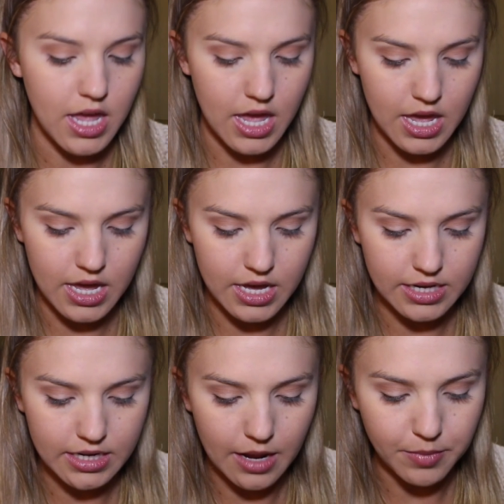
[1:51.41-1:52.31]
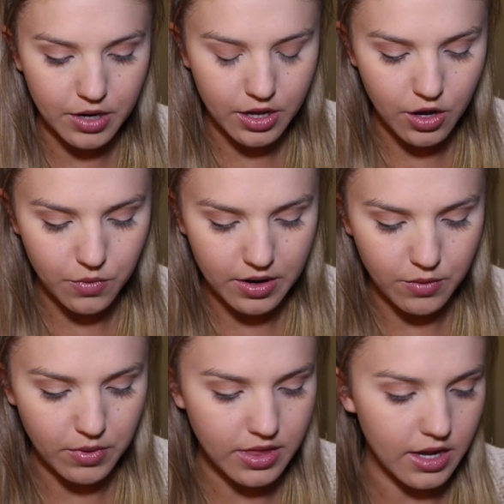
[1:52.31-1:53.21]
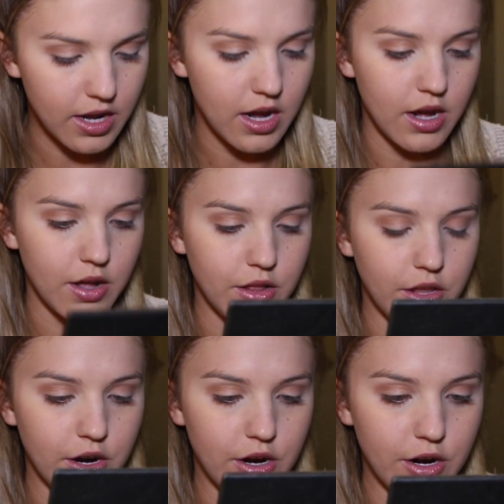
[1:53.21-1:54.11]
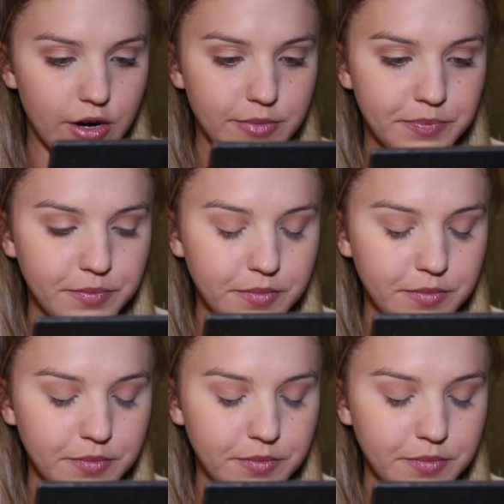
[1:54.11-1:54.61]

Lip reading: And I'm going to go in with the color